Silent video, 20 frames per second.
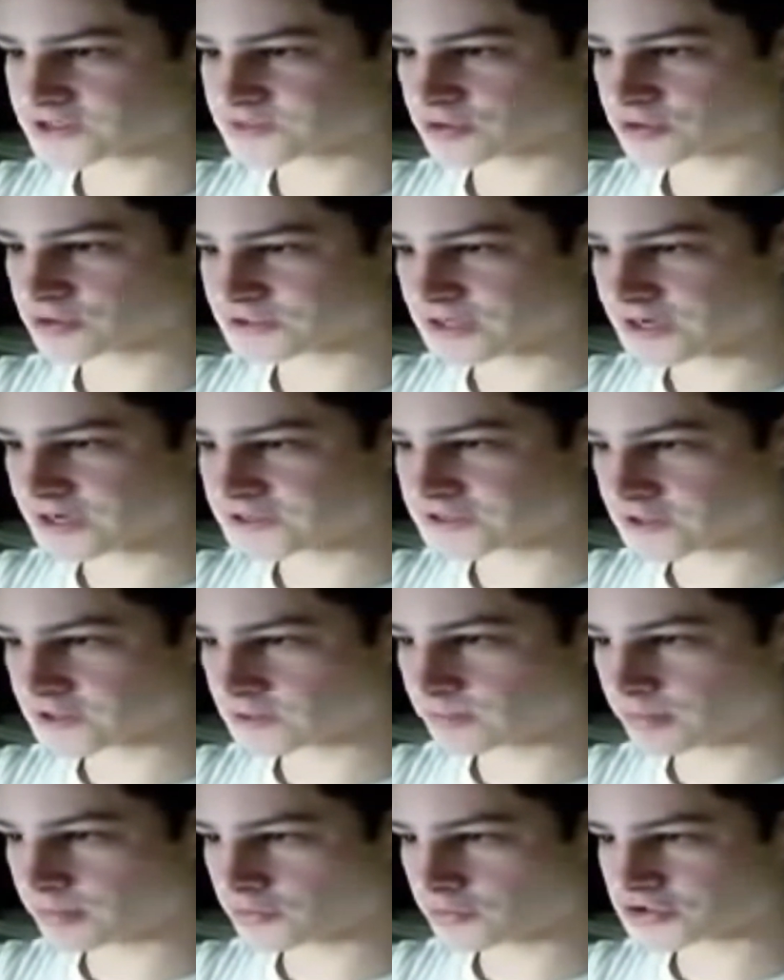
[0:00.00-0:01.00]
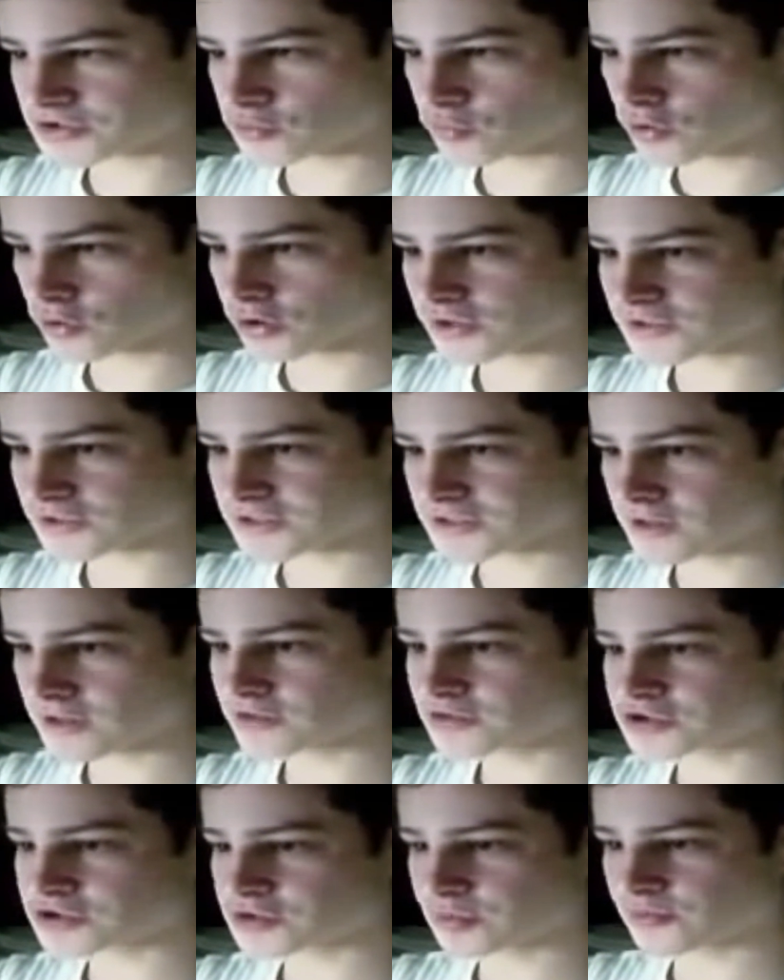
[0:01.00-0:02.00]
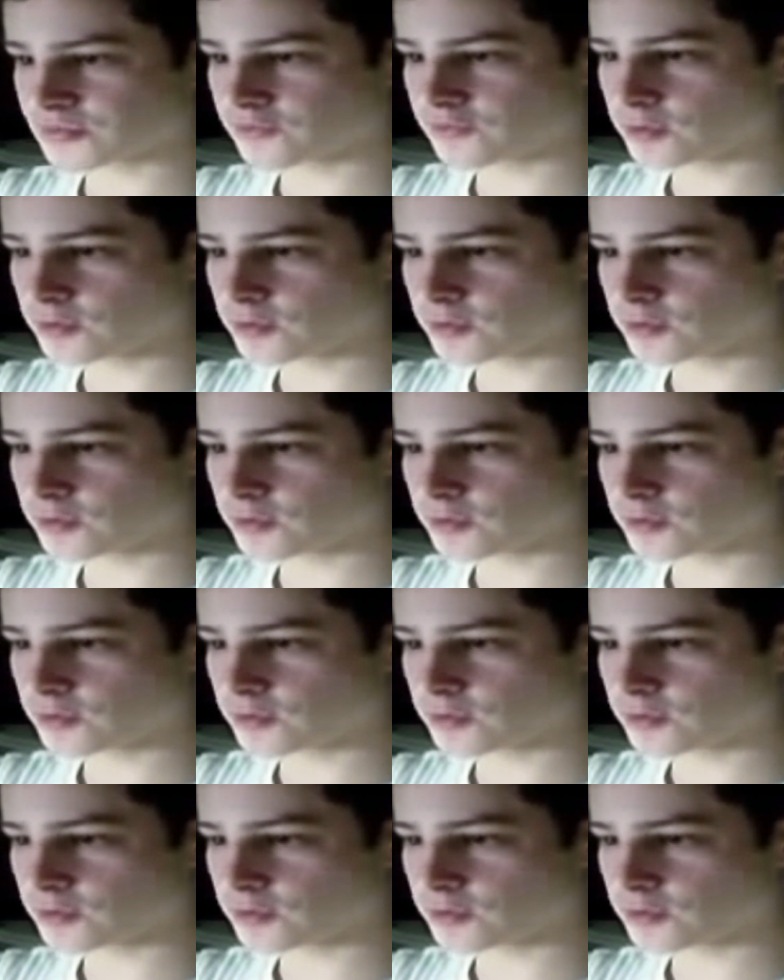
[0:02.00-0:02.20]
has precise components working together to